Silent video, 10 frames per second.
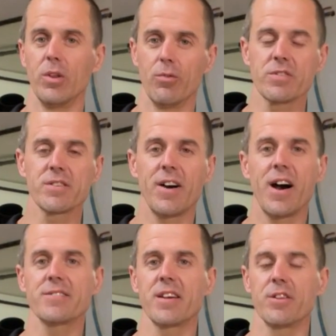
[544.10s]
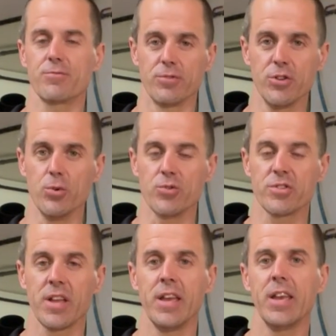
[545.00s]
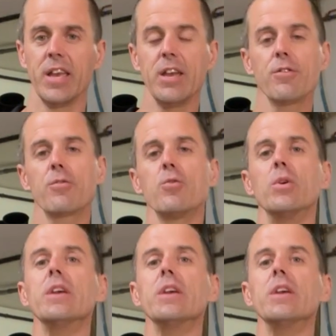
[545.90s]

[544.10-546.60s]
the risk of high side is reduced, either through